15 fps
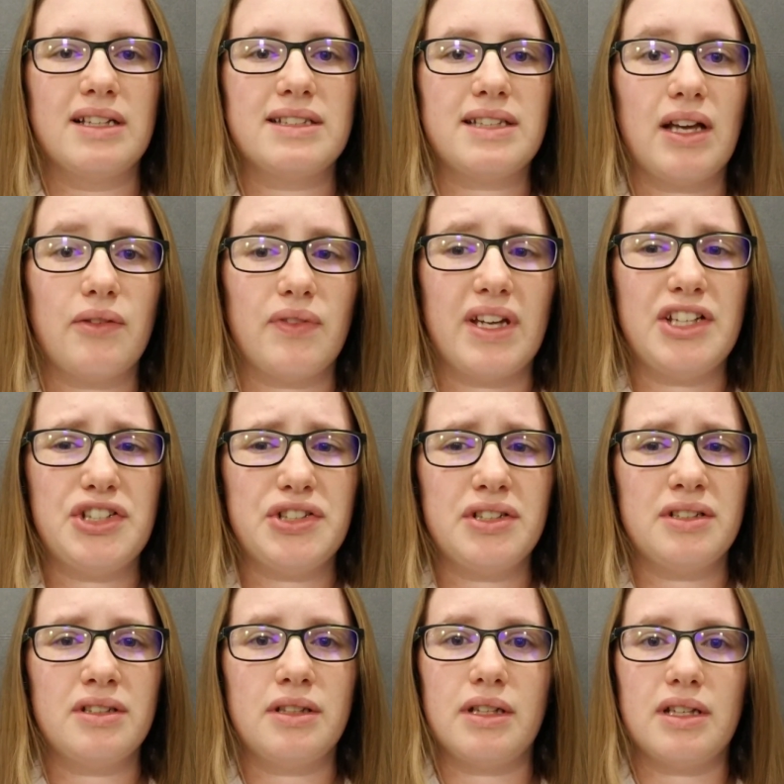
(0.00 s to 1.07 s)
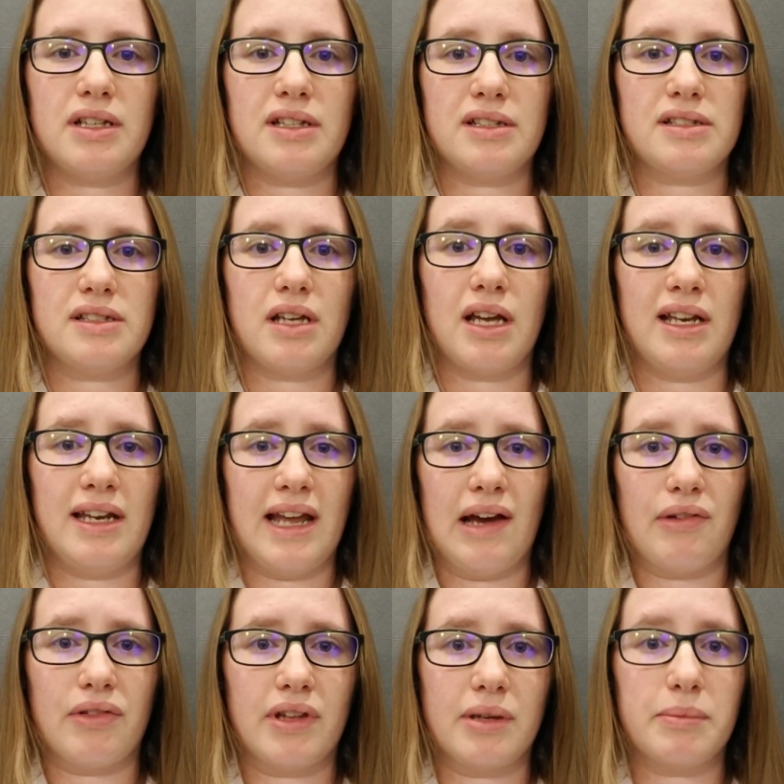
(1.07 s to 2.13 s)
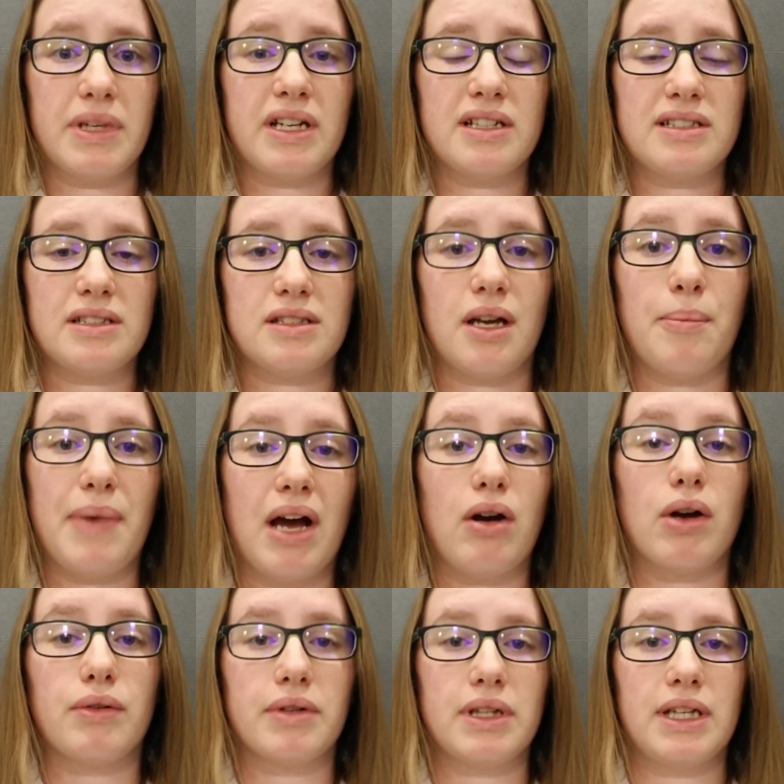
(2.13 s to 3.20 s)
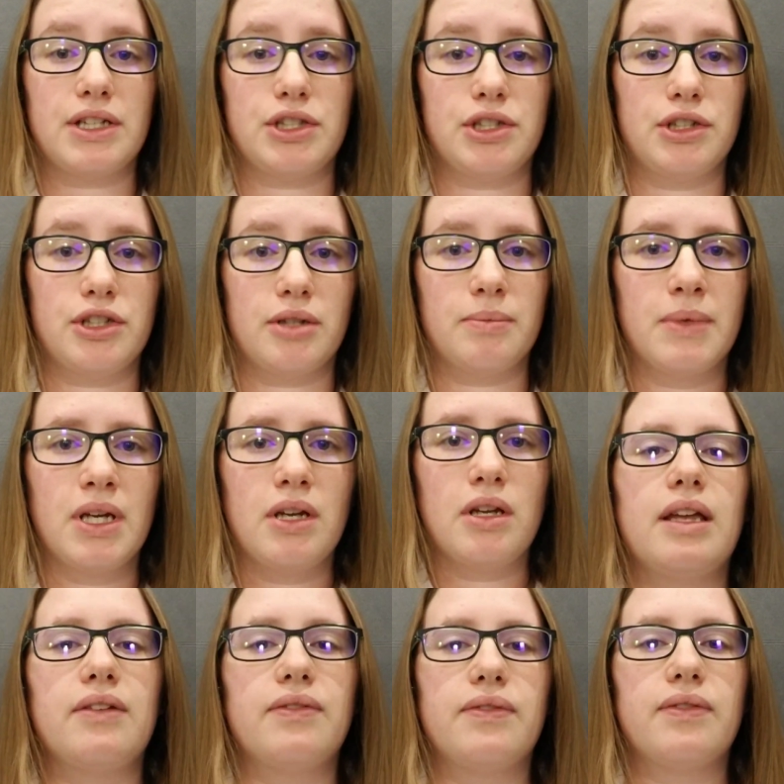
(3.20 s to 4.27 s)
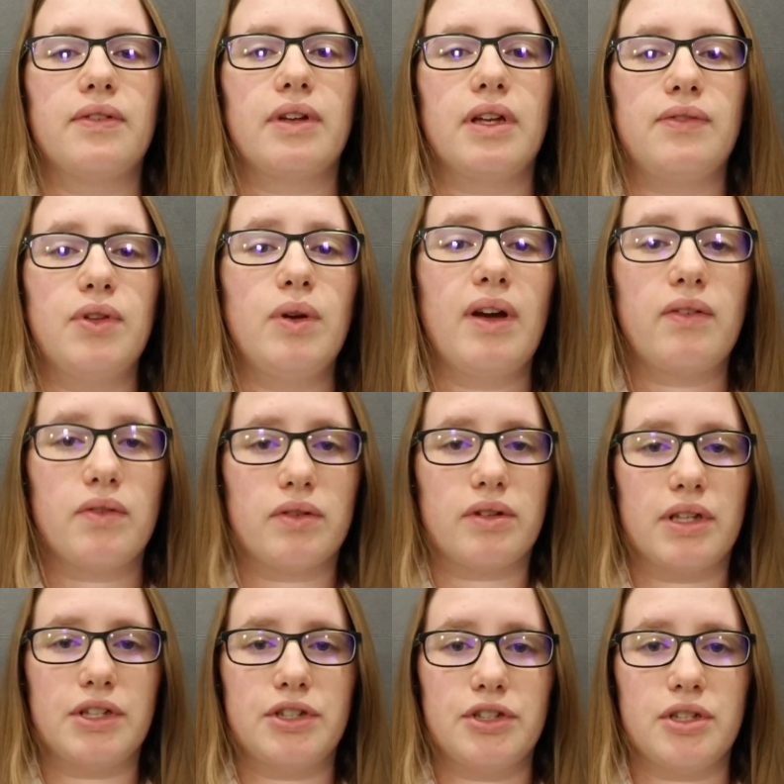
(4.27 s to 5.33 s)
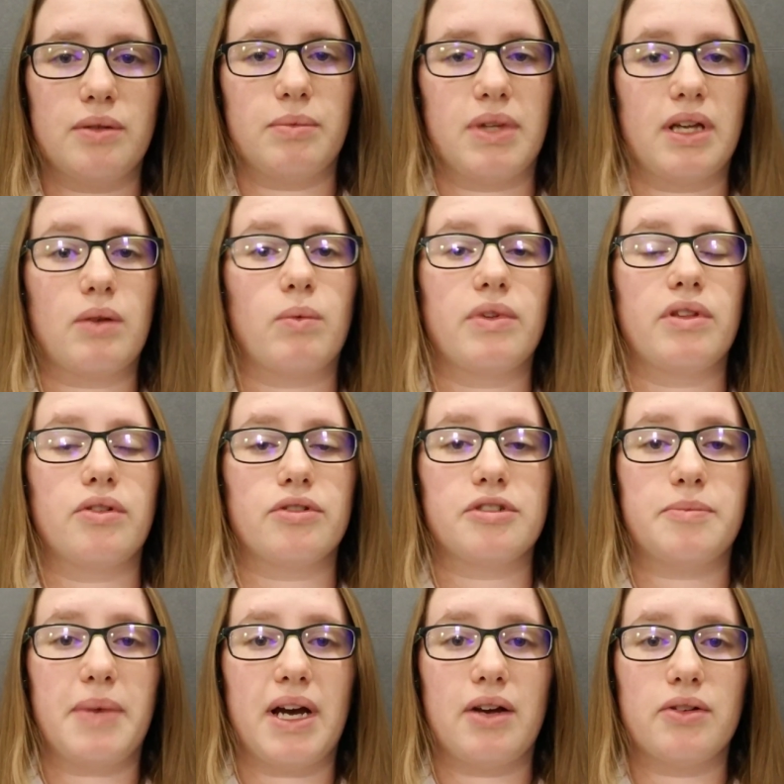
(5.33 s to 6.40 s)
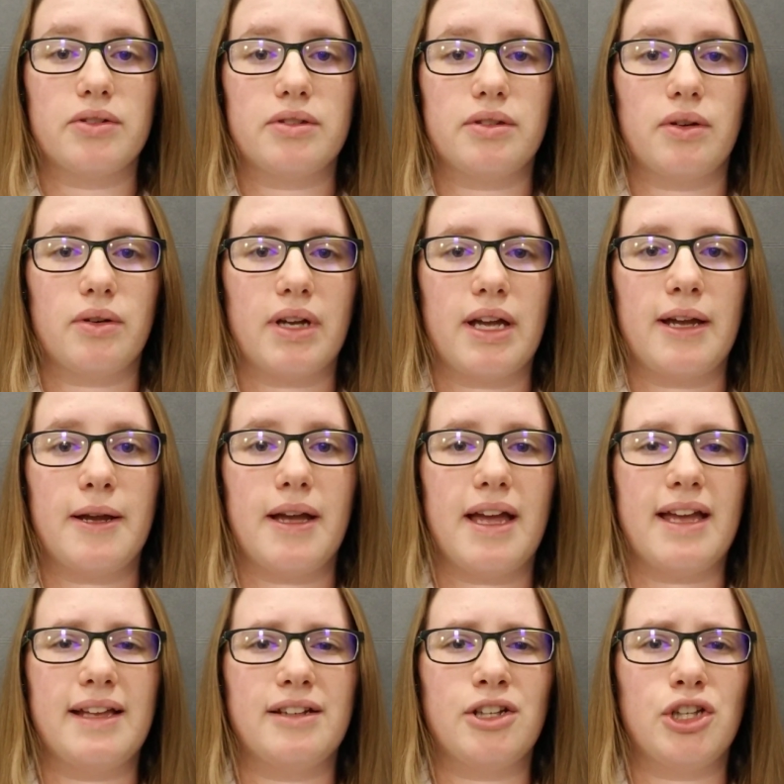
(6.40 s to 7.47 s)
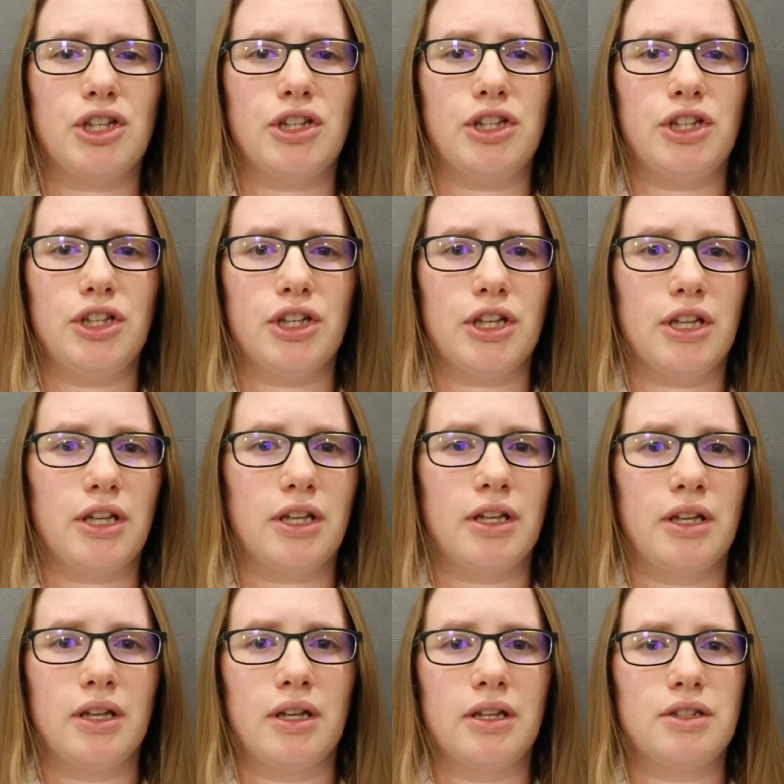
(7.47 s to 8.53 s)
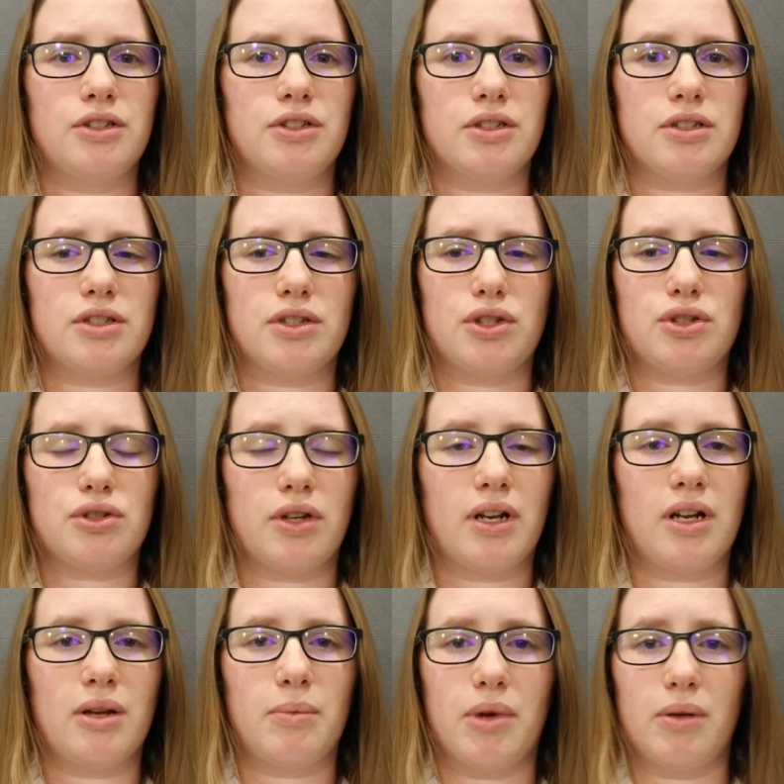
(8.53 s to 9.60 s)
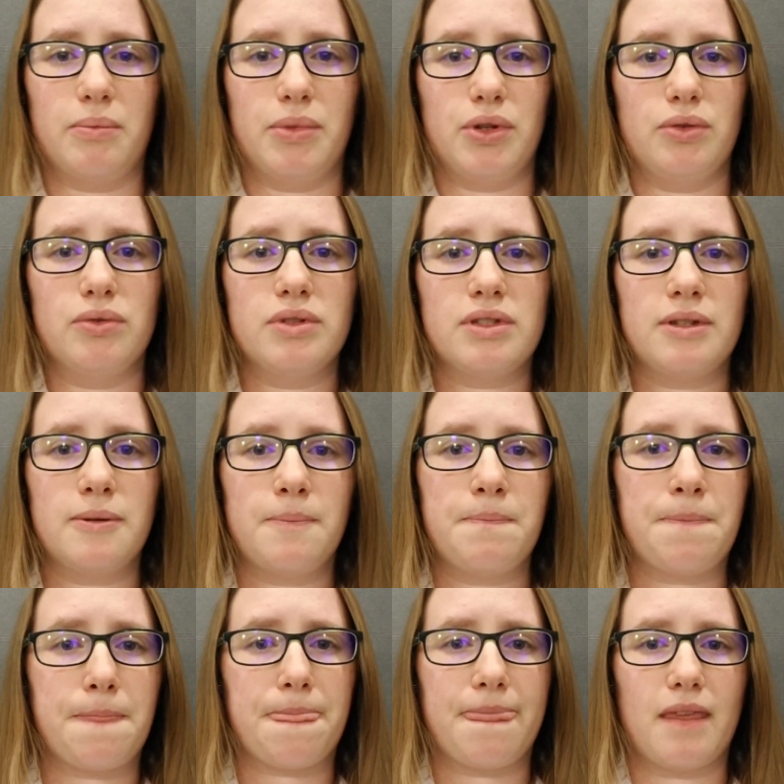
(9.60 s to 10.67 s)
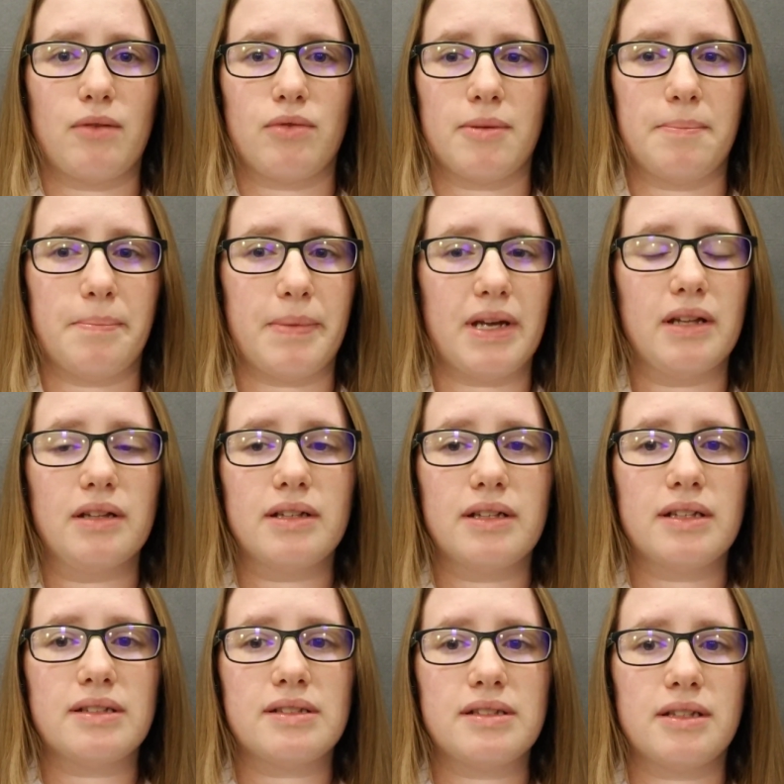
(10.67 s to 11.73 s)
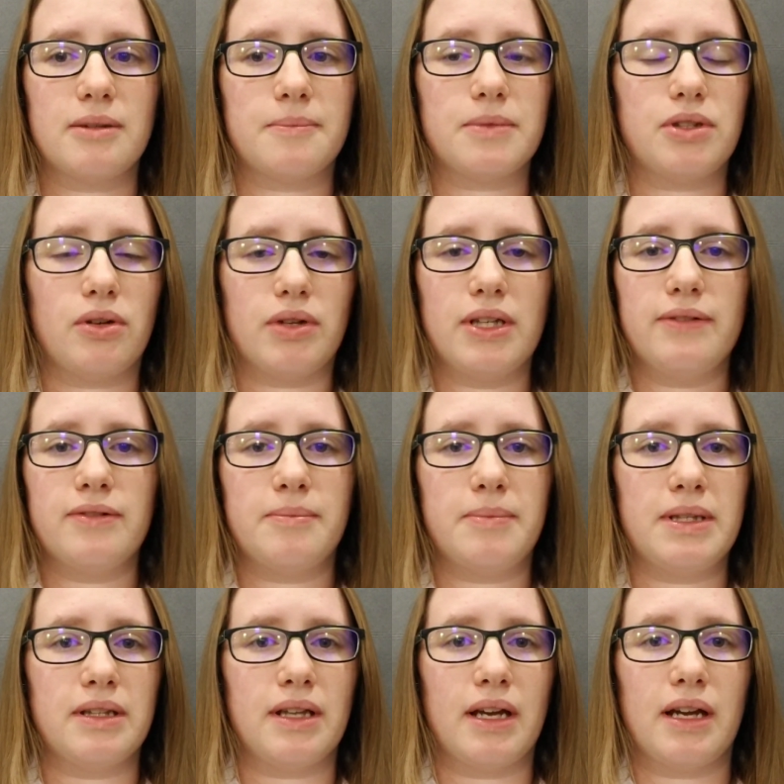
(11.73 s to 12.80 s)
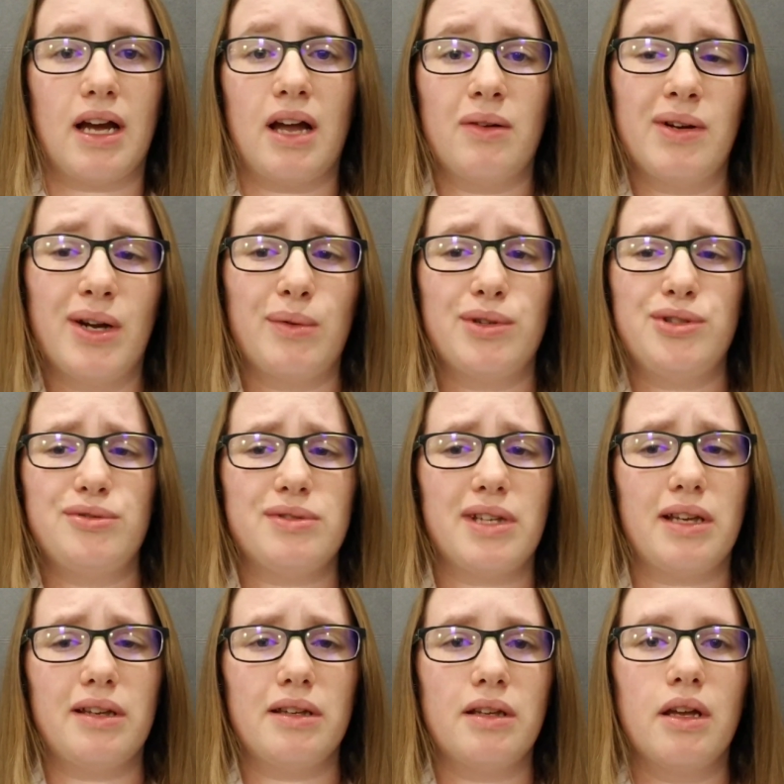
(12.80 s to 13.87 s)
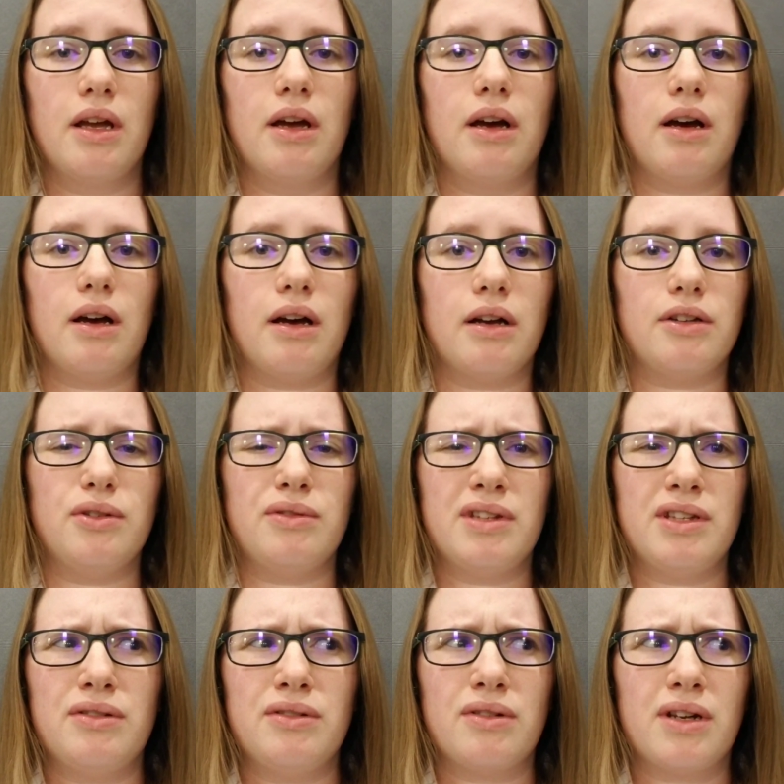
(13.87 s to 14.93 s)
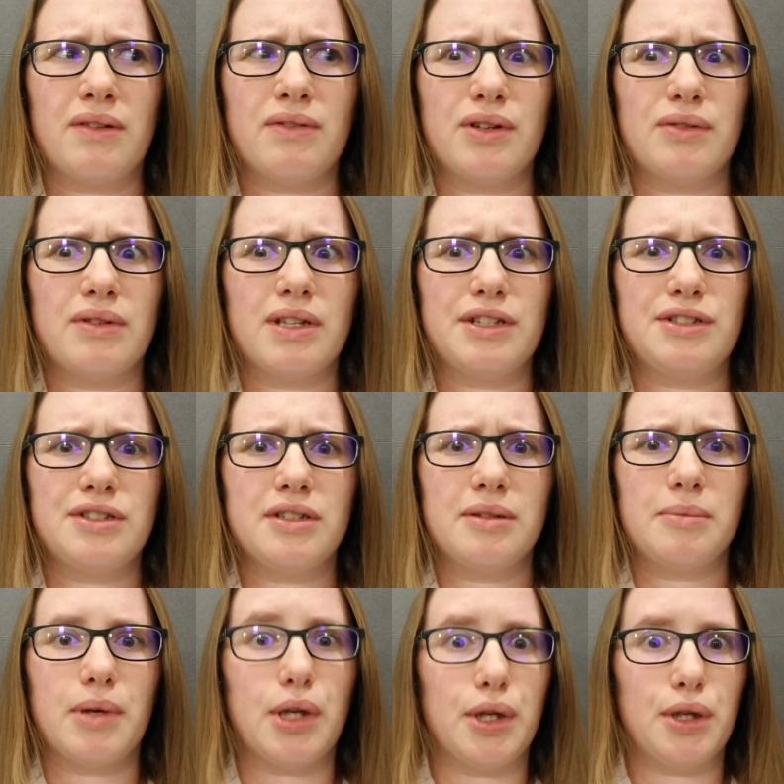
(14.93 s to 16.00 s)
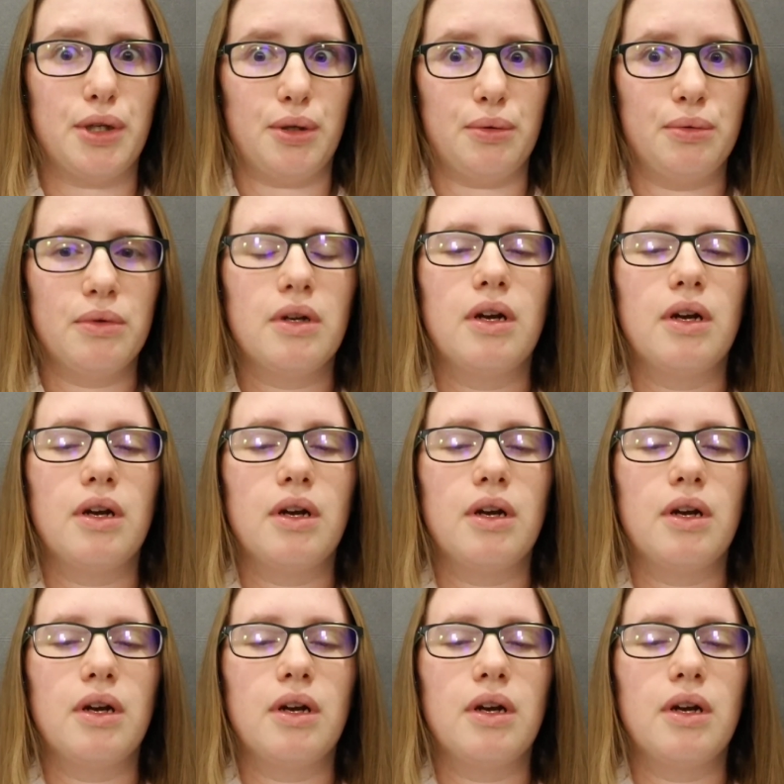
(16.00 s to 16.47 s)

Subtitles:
Salvation is a now thing because it's about a relationship. If you have a relationship, like with your spouse, okay, and you just straight up abuse them, rebel against them, don't even be like, I don't care what you say, you you're gonna have a good relationship? No.